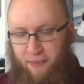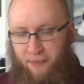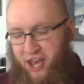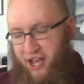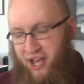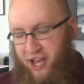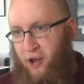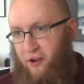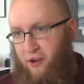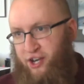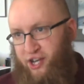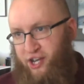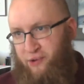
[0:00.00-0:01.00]
kind of sci-fi
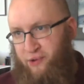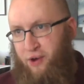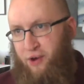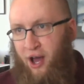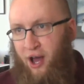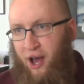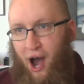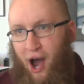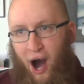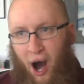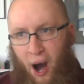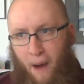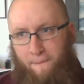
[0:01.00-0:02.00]
took a hit when it
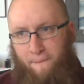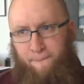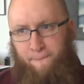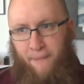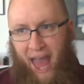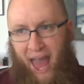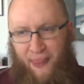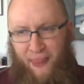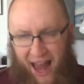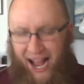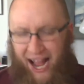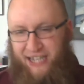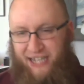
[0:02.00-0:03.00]

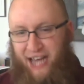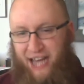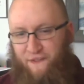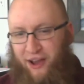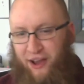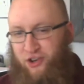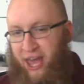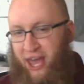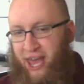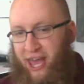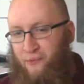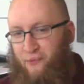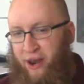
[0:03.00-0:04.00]
wrongly predicted that
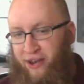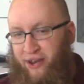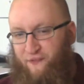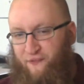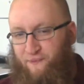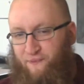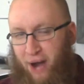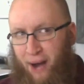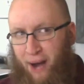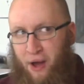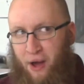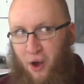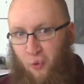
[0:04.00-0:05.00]
space travel was going to be the
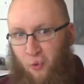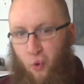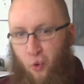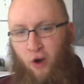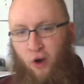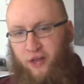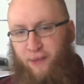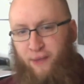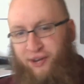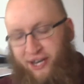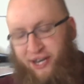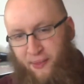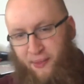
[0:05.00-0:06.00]
future, when it turned out
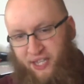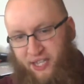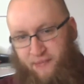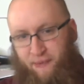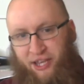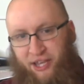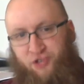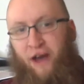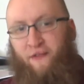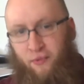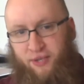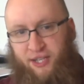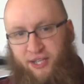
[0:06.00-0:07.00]
that space is
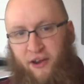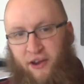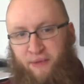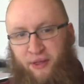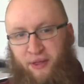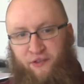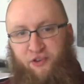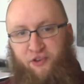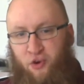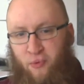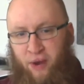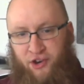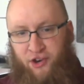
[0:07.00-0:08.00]
impossibly big
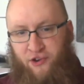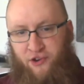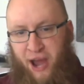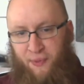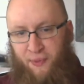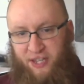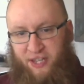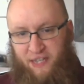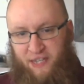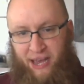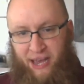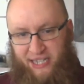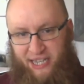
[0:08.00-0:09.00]
and vast, and even if
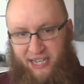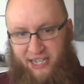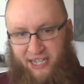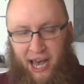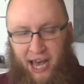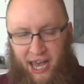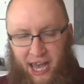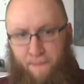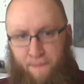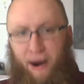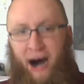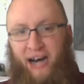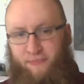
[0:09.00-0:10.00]
there are aliens,
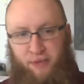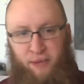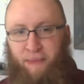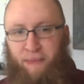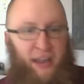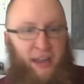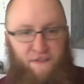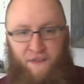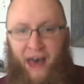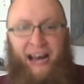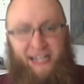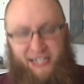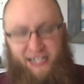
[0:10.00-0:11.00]
they're uselessly
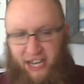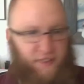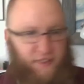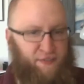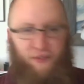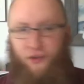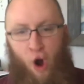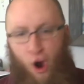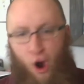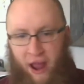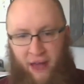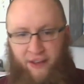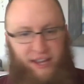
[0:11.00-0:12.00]
far away from
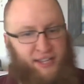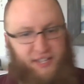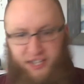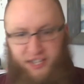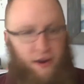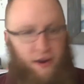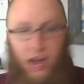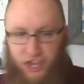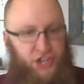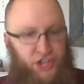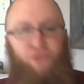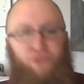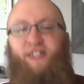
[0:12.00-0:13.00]
us.
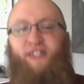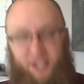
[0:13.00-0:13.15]
And